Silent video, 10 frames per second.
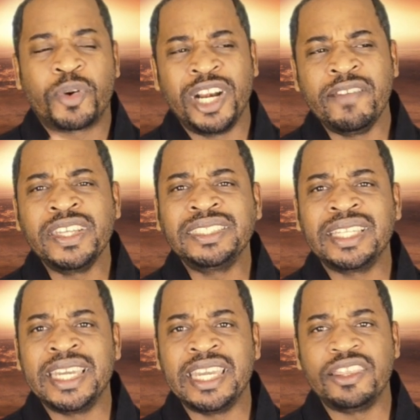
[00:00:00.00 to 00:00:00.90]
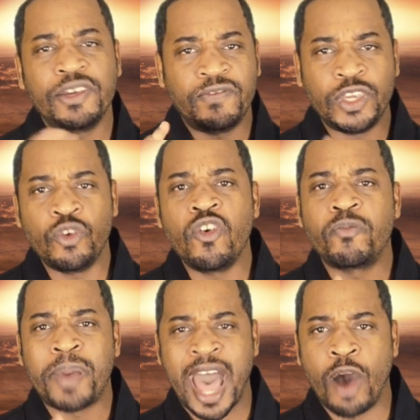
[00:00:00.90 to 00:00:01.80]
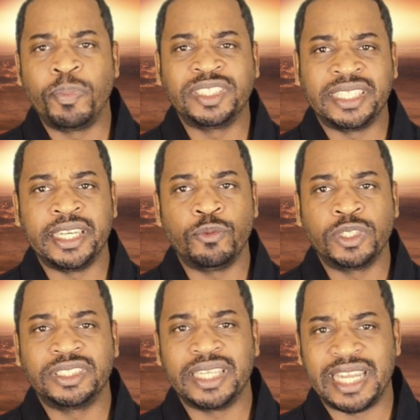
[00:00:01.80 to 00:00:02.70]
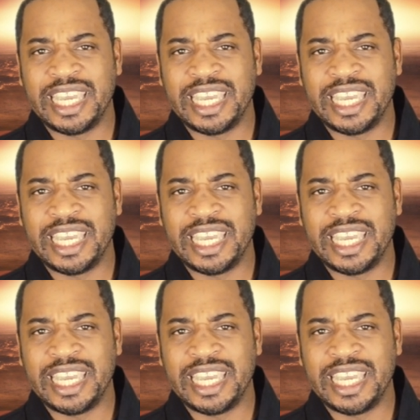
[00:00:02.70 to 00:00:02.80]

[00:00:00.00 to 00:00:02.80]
Previously, the view of Palpatine was that